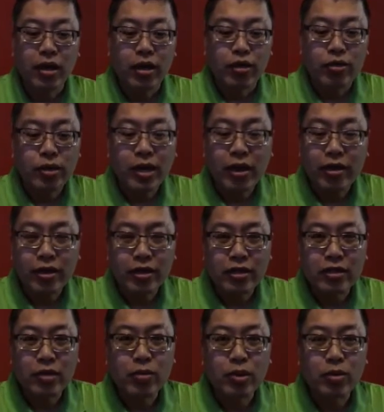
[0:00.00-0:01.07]
Three
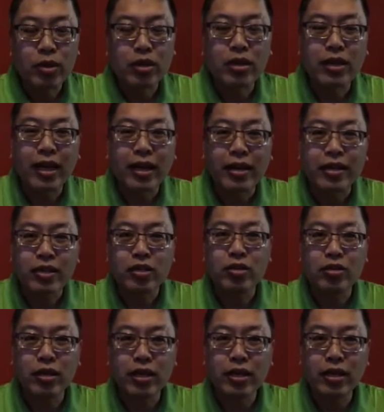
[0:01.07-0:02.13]
areas that we would look at is
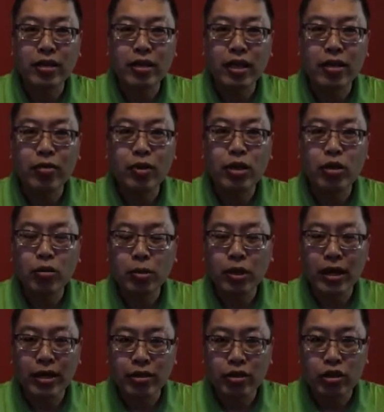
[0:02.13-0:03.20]
creating
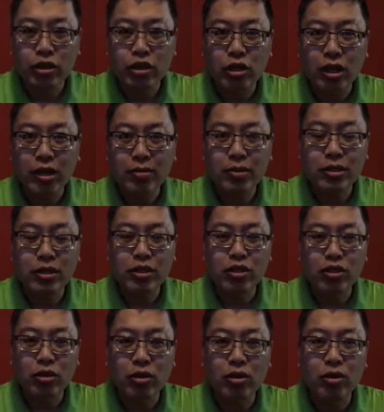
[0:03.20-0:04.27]
renewable energy jobs in
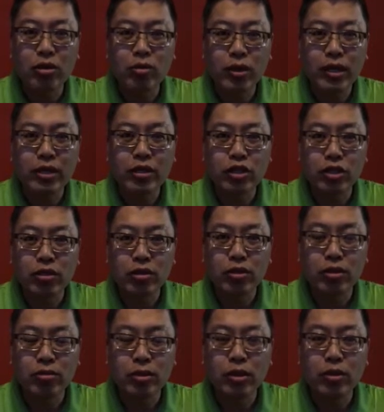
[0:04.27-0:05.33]
solar, wind,
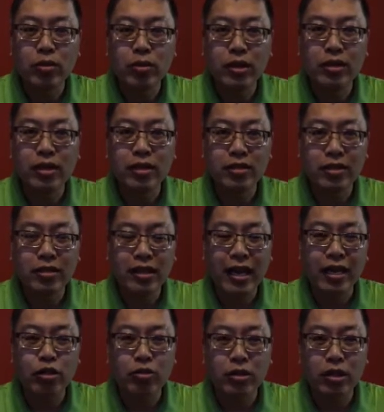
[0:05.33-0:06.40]
geothermal. We think
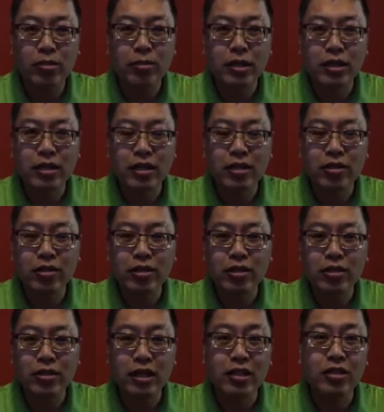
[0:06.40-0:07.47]
Saskatchewan can be a leader in
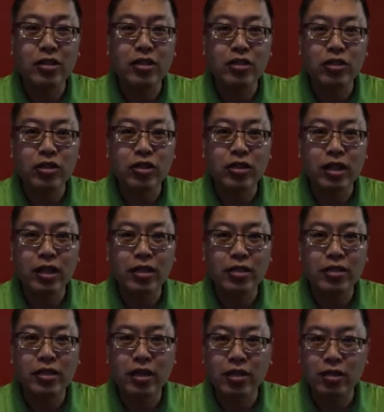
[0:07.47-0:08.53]
these technologies
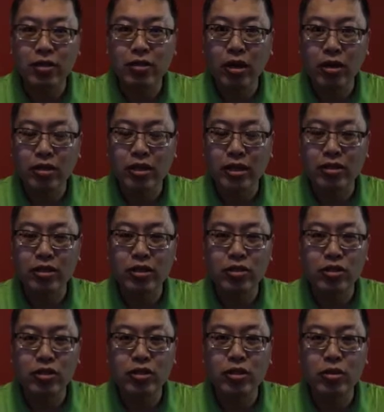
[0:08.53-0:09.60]
and sell our
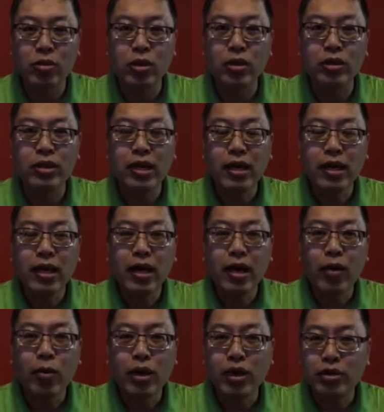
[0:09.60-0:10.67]
technologies to the world.
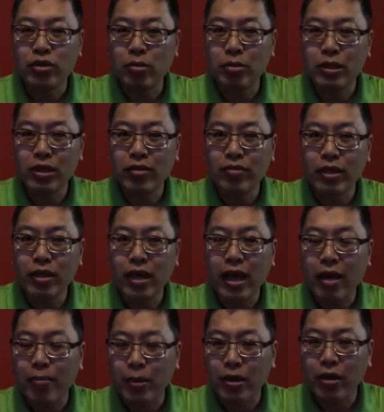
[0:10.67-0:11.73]
We also believe in a
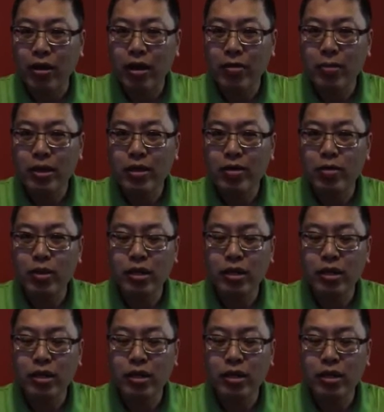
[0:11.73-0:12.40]
hemp economy.